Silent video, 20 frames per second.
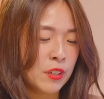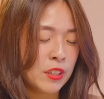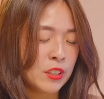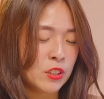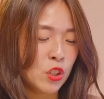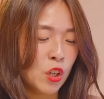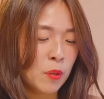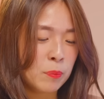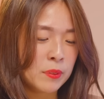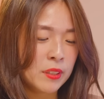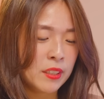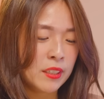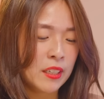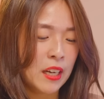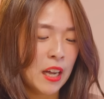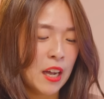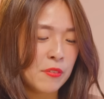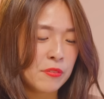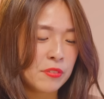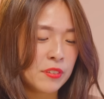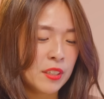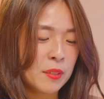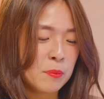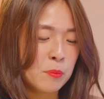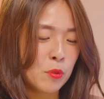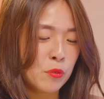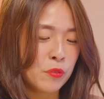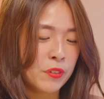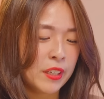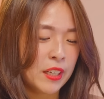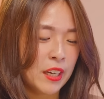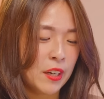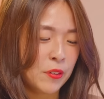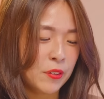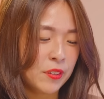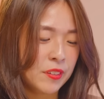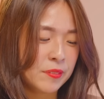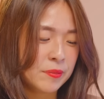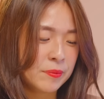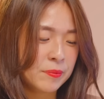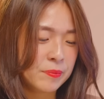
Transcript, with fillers: adopted after moving out?